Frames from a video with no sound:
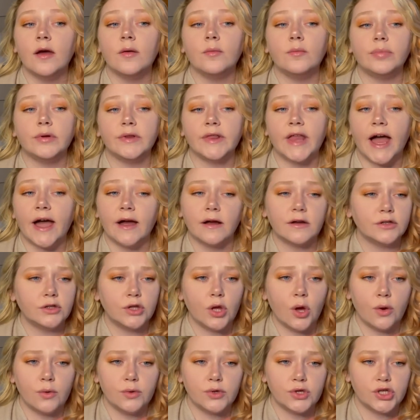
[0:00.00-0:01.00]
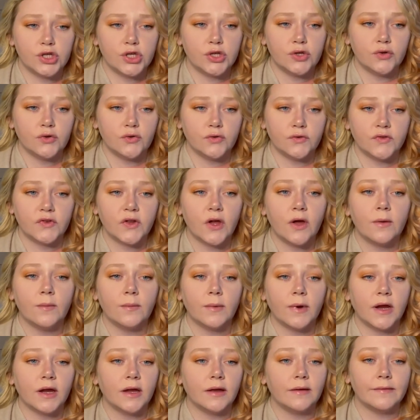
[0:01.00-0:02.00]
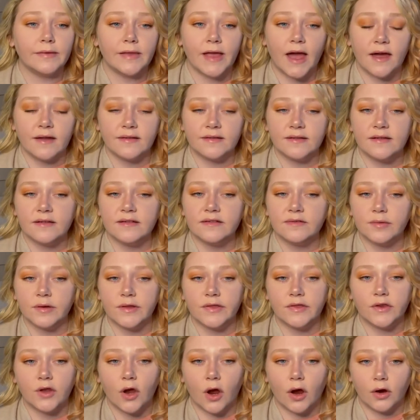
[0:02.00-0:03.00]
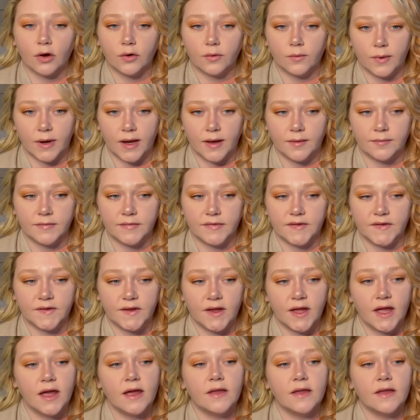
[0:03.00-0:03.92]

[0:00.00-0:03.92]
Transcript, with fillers: black low shoes, wearing glasses with dark rims.